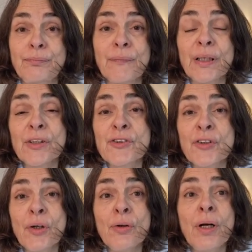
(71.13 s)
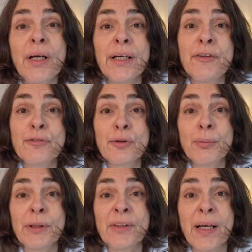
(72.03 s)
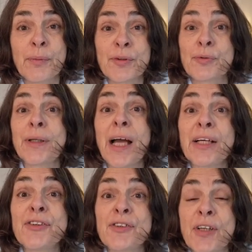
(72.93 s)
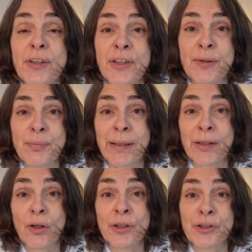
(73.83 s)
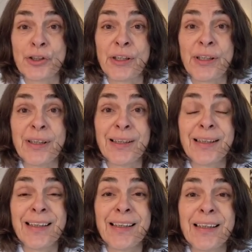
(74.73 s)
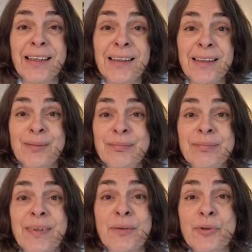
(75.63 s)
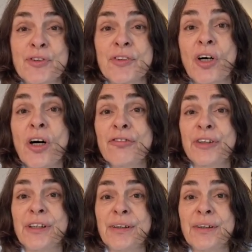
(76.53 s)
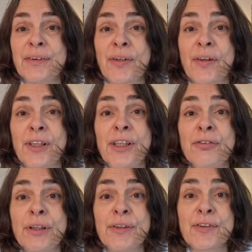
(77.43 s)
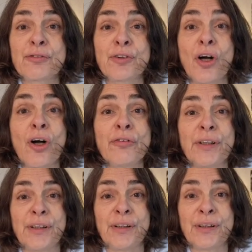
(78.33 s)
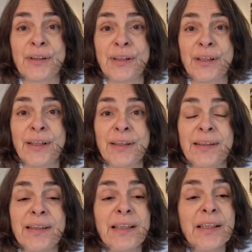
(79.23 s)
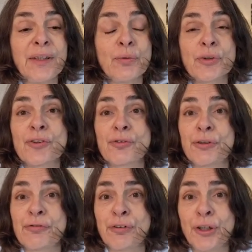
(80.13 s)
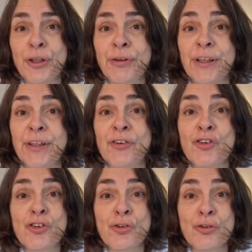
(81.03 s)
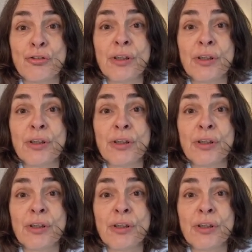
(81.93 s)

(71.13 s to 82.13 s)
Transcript: So in former times when I studied biology, there was Darwin, the theories of Darwin, and he was referring to